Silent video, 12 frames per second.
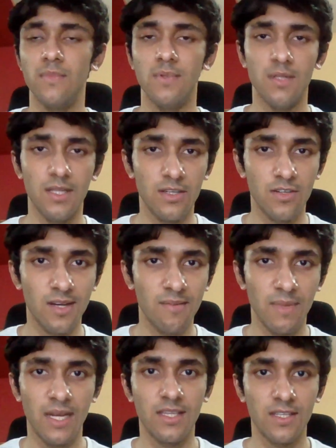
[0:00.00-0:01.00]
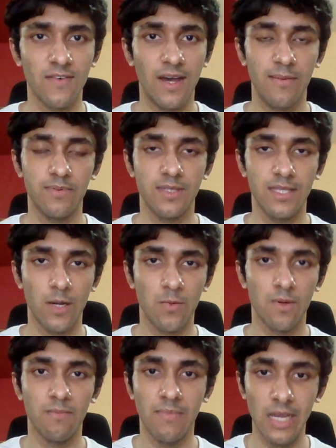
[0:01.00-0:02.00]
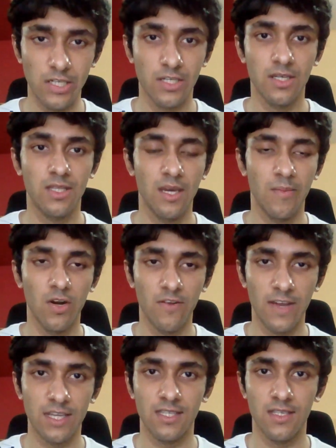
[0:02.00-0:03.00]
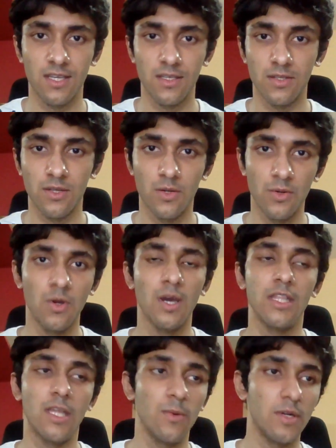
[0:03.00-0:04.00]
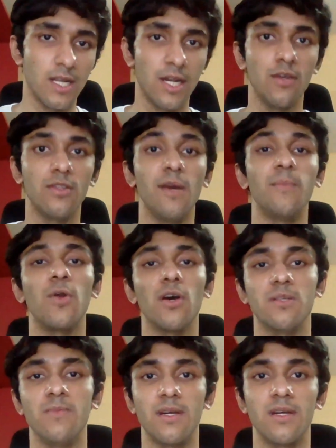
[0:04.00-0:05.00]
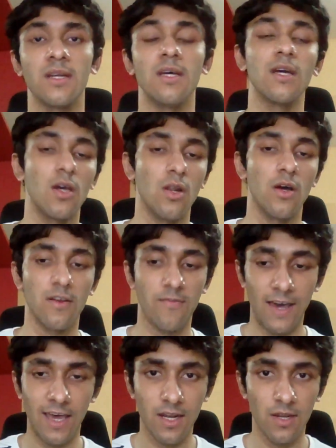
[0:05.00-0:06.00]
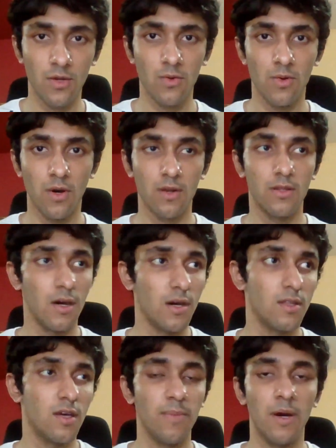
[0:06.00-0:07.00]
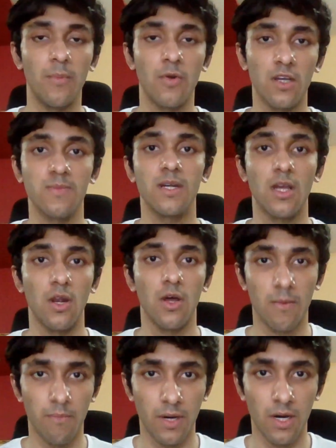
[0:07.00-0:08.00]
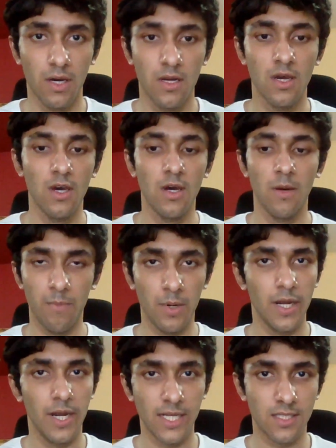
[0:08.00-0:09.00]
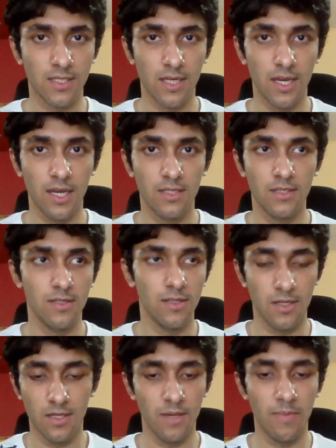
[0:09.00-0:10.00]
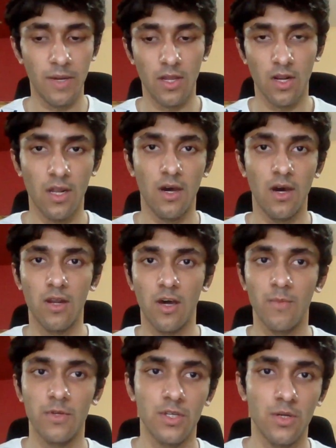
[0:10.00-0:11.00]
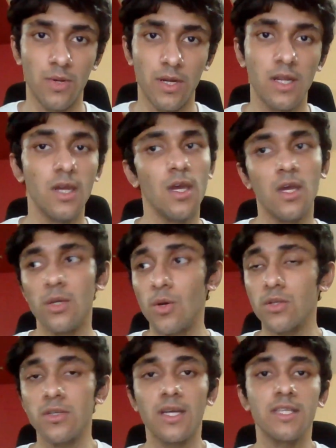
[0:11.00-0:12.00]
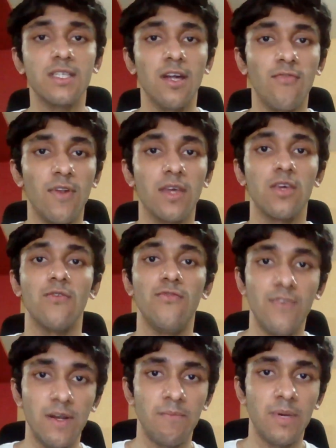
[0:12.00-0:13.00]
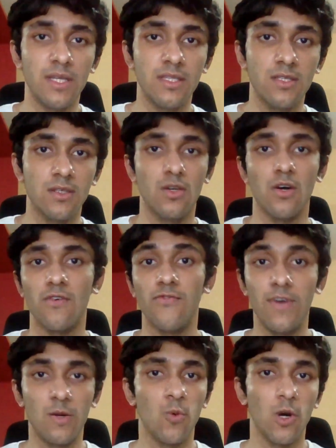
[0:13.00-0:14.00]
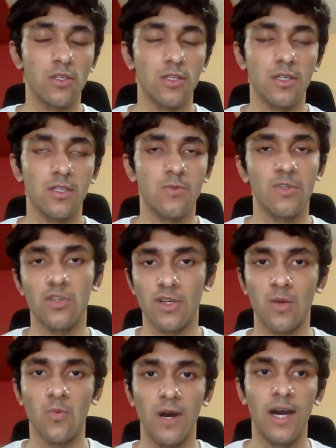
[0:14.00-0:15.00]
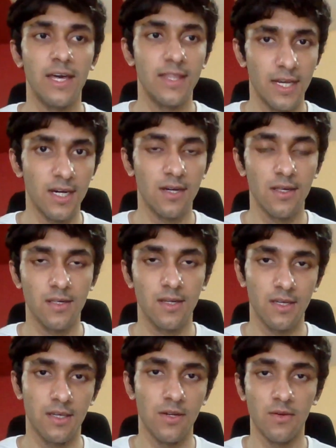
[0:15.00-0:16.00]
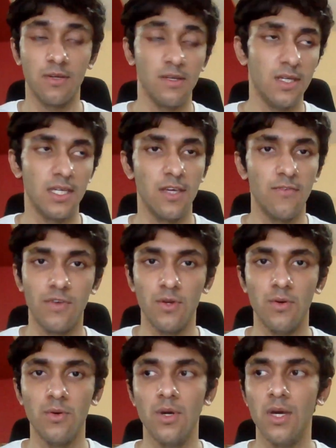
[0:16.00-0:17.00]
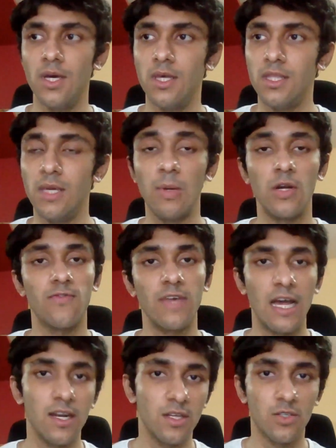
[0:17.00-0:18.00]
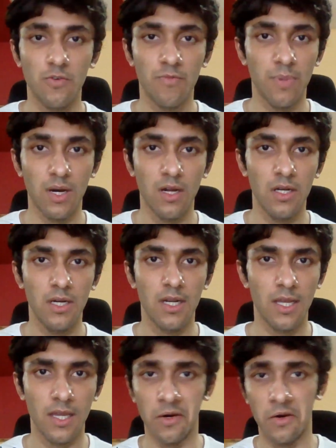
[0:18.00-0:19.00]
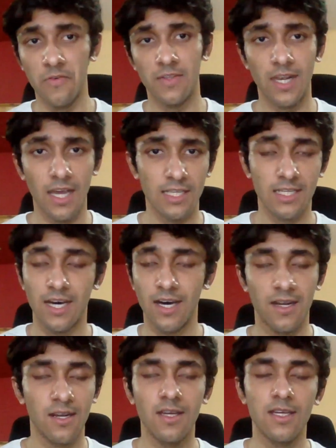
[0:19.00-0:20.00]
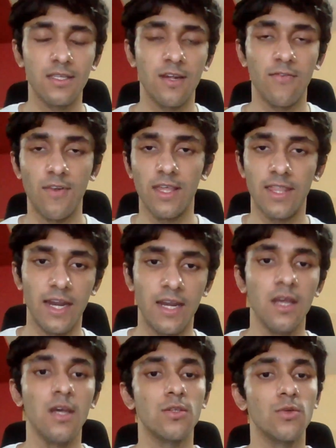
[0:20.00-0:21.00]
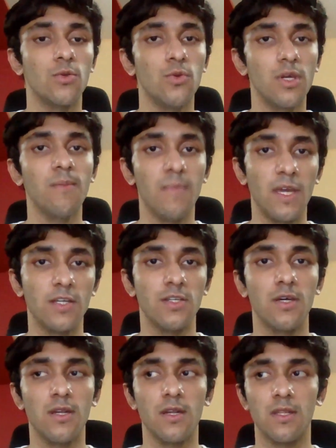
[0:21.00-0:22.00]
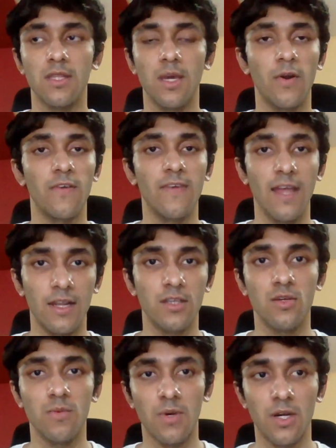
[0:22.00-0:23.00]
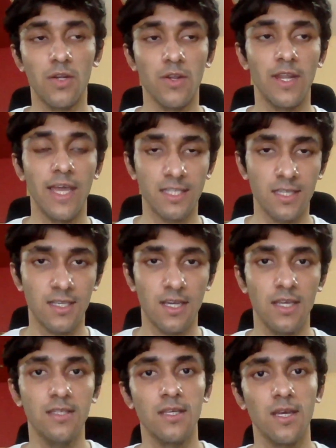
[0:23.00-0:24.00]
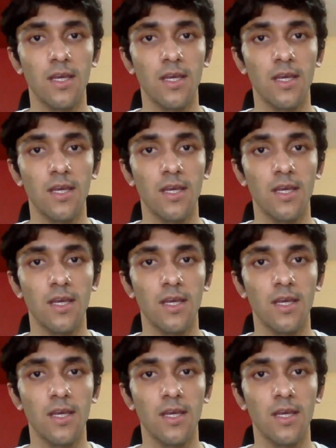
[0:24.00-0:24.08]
literally millions of apps that will measure the amount of exercises you do, that will tell you the approximate caloric value or the approximate caloric burn per exercise, depending on how much you do it. You also get stuff like your Fitbits, your Fit watches, which you can wear, and they'll give you the amount of calories you burned over the last hour, stuff like that. So you can measure the amount of calories you burn during exercise